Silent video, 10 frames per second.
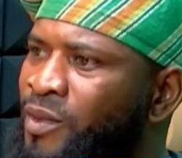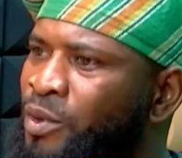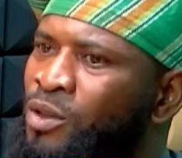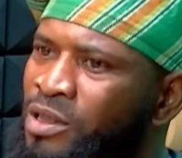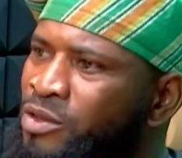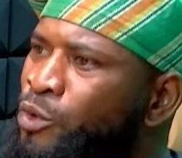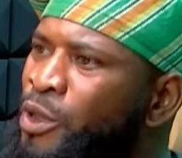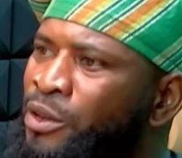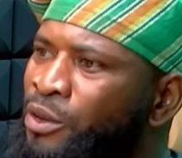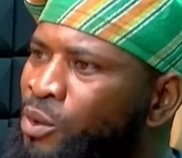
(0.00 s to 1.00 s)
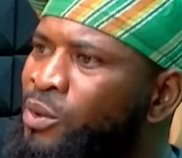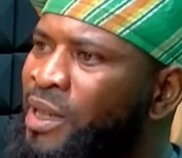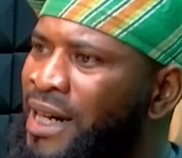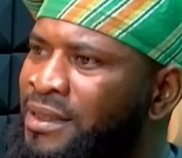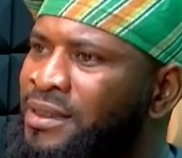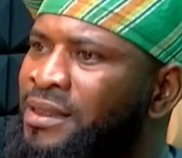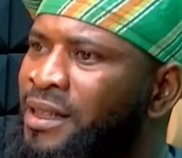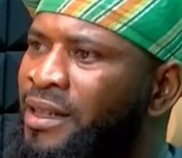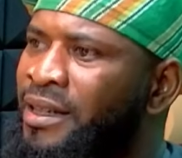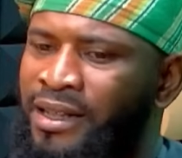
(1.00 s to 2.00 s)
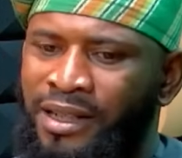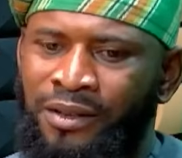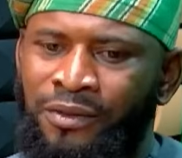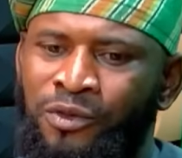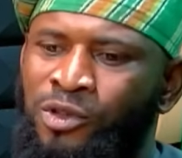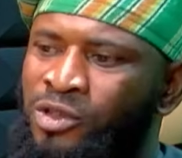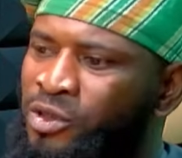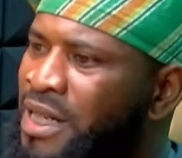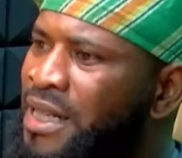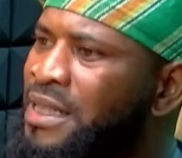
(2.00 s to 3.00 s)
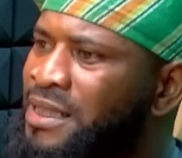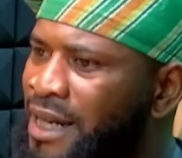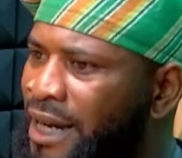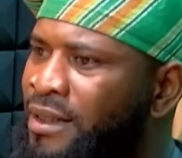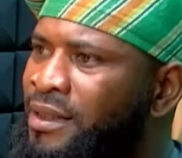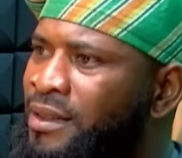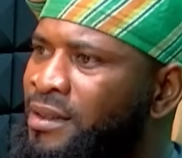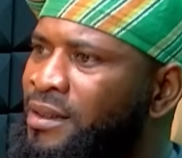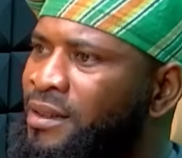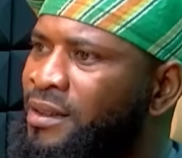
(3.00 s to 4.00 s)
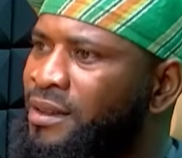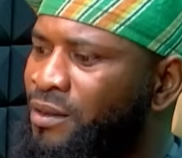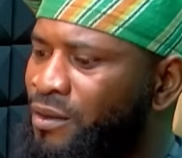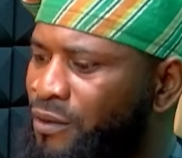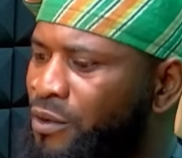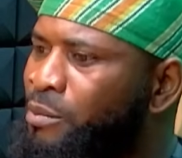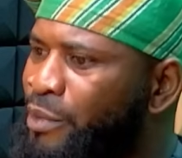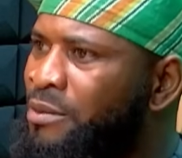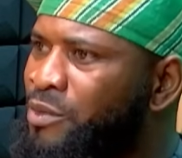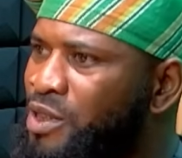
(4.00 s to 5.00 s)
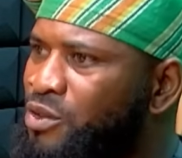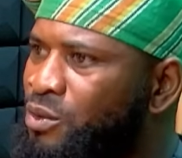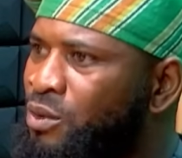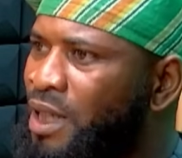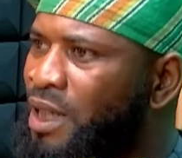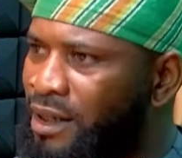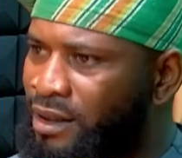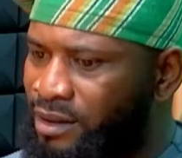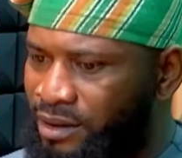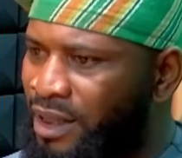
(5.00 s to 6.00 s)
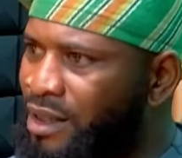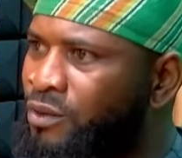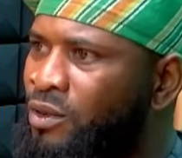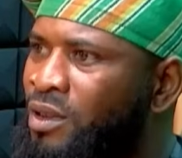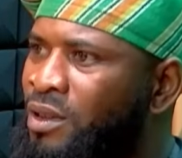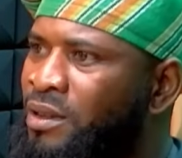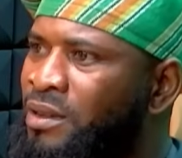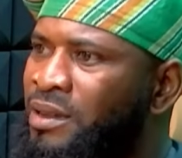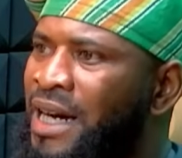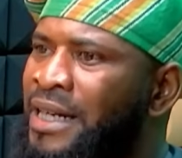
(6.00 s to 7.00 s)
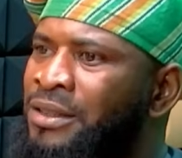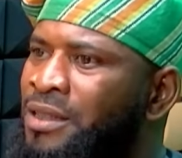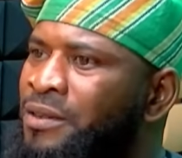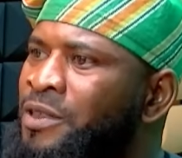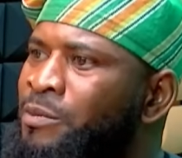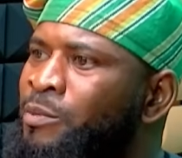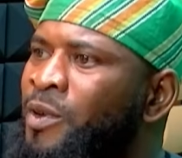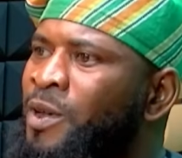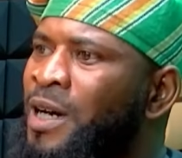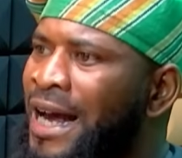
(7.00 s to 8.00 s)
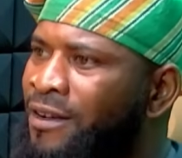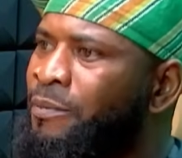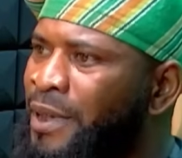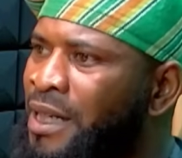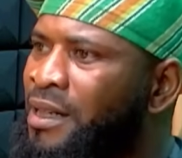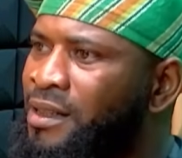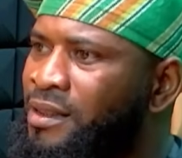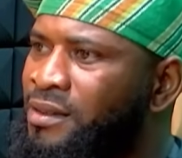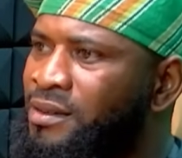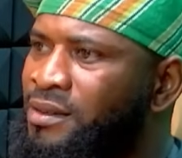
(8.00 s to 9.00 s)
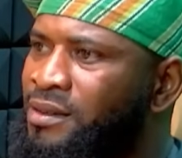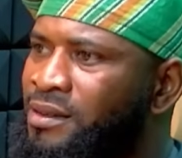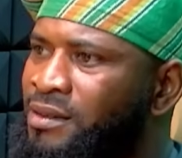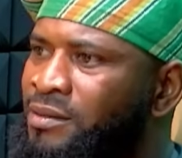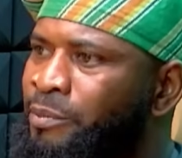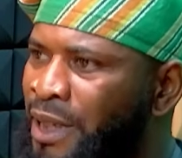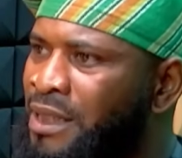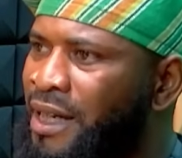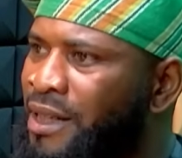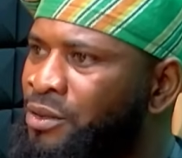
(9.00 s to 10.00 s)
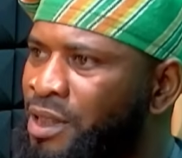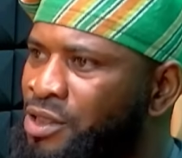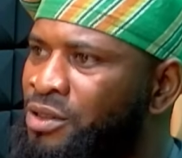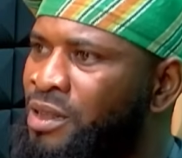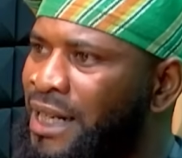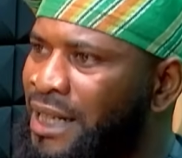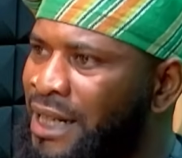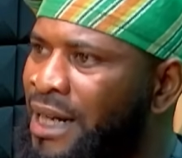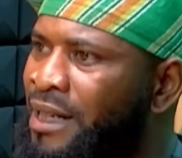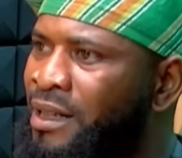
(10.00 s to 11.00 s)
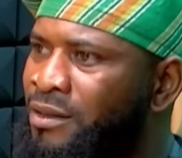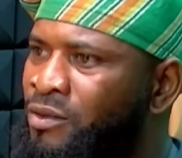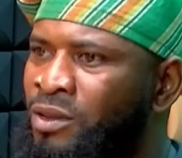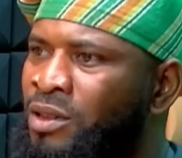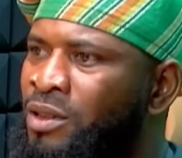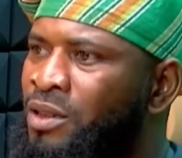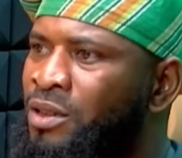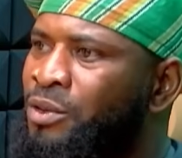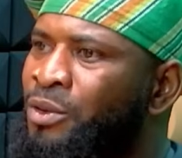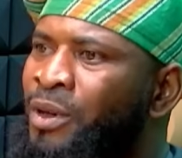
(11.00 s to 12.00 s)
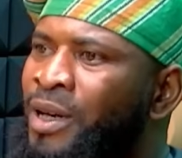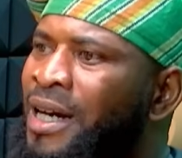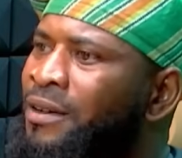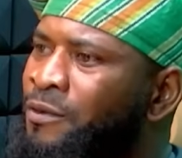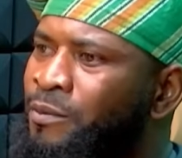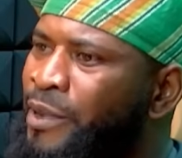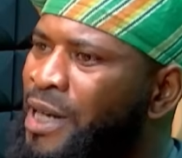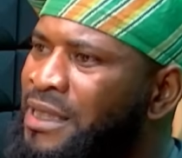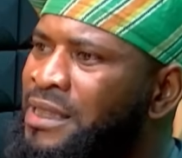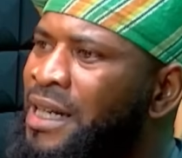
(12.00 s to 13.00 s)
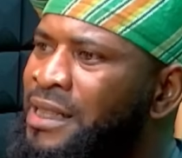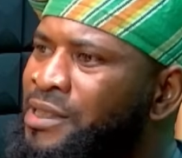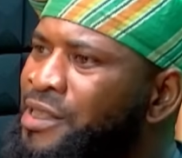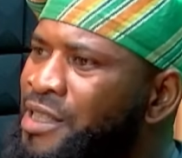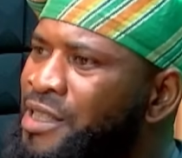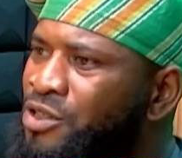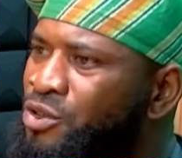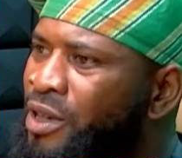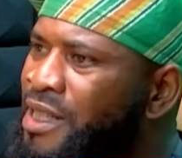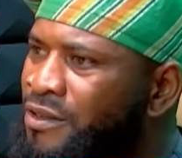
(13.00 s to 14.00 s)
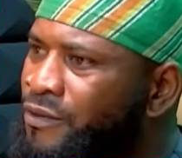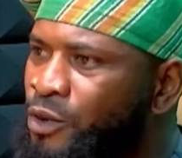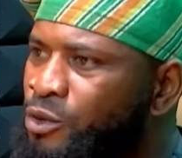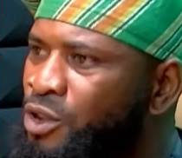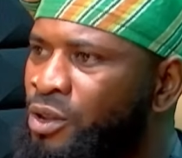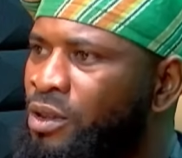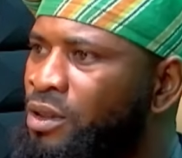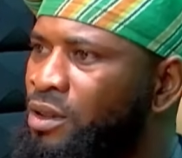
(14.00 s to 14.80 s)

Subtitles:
Because we know that if you train a child from primary school level and you give him half-baked education at that level, you have practically destroyed his future.